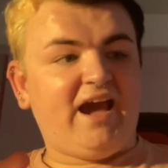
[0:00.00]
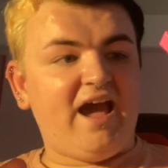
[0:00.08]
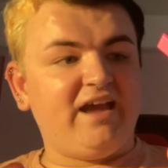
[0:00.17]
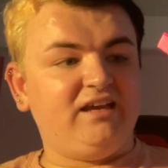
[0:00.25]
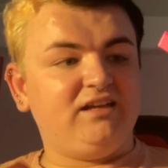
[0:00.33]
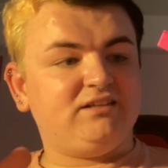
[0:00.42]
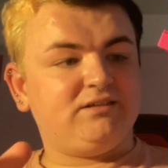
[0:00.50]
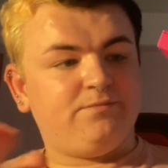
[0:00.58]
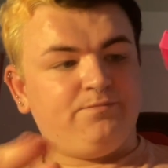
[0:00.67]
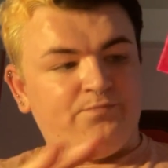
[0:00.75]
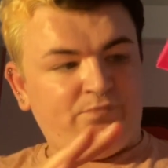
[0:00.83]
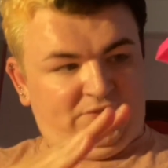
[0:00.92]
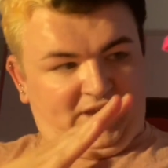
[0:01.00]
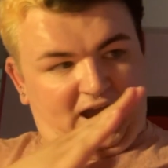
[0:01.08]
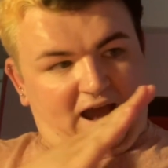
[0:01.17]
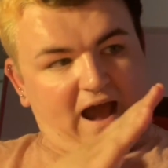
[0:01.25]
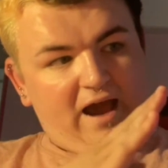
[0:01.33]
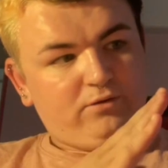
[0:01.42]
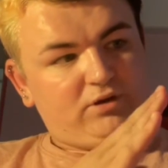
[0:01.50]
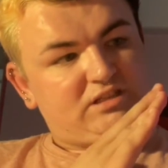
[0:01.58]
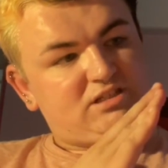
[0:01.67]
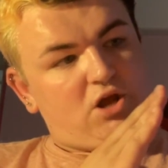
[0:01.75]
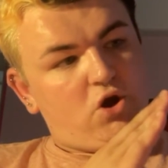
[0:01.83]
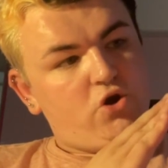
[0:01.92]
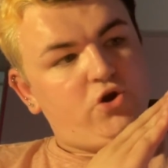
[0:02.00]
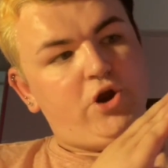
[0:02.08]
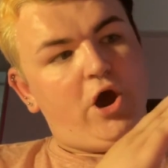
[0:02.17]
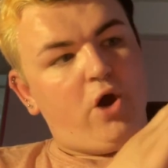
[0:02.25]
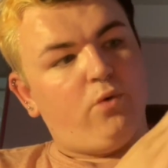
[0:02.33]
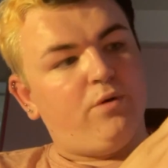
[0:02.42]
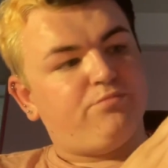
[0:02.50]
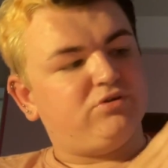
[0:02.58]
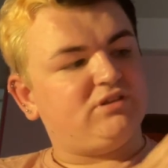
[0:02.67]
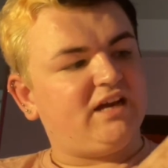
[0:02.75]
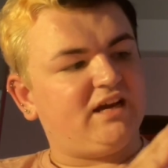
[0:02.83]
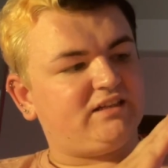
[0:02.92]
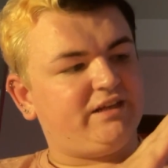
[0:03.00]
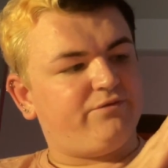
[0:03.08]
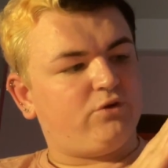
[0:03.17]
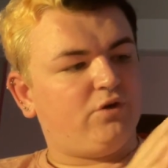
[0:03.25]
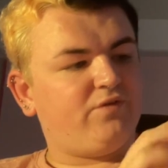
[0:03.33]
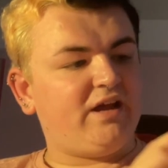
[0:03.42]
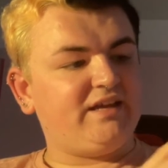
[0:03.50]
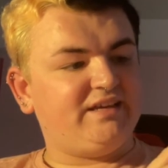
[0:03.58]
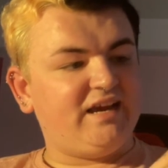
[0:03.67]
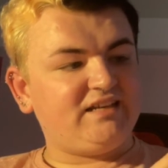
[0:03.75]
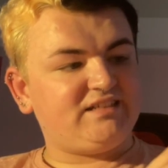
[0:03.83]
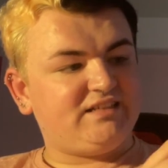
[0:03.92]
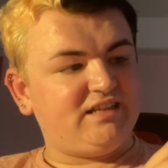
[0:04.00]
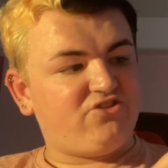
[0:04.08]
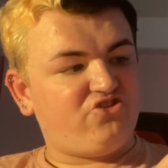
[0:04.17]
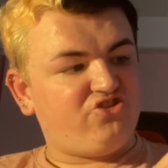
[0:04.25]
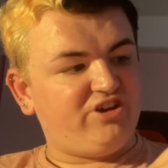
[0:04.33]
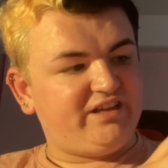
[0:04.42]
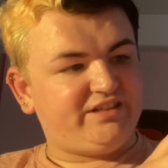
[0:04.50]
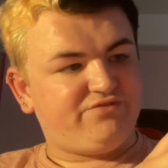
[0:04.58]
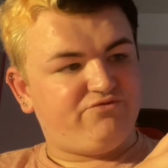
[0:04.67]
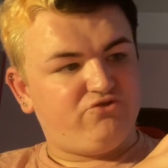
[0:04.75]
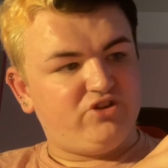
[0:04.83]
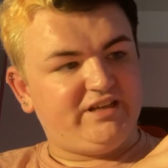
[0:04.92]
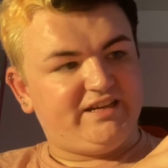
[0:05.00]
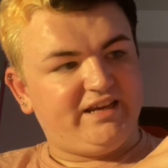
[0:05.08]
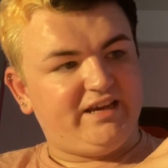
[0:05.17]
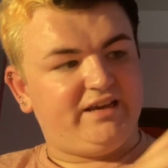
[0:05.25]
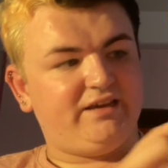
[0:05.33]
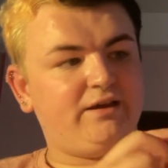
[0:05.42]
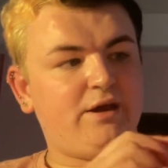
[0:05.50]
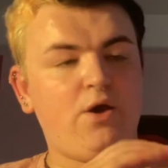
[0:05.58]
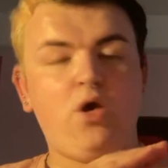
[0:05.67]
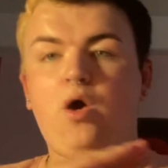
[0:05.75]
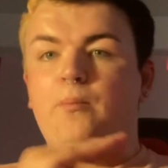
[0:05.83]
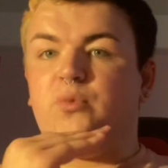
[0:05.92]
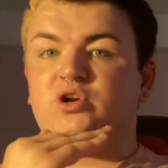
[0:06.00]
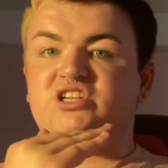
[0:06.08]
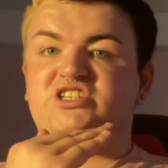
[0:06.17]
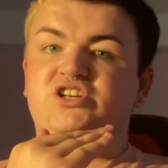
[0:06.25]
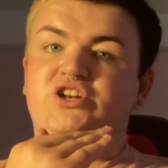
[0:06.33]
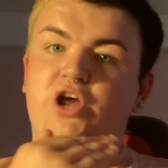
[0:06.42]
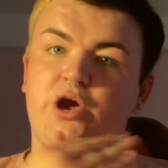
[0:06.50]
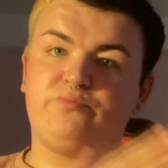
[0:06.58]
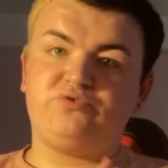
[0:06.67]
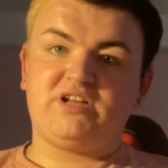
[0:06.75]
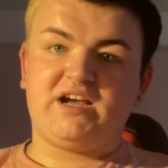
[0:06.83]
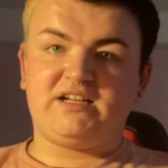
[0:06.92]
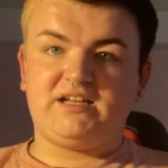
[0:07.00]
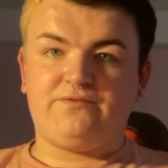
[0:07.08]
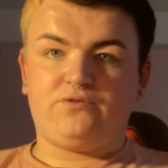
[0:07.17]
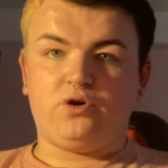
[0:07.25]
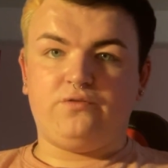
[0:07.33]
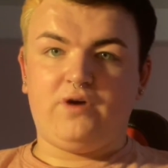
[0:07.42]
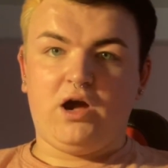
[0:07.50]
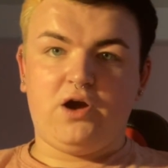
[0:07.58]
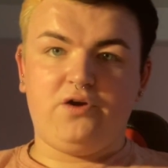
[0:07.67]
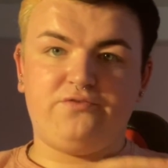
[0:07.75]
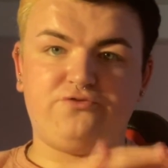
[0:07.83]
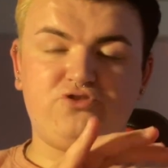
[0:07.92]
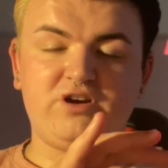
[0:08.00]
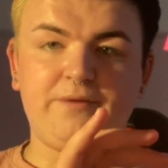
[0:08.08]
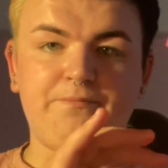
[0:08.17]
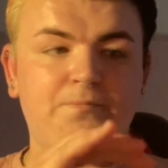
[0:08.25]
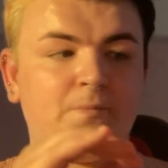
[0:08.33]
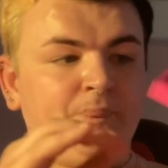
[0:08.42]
hate how there's no protective cover. Yes, this shit is 3D, but there's no protective cover over it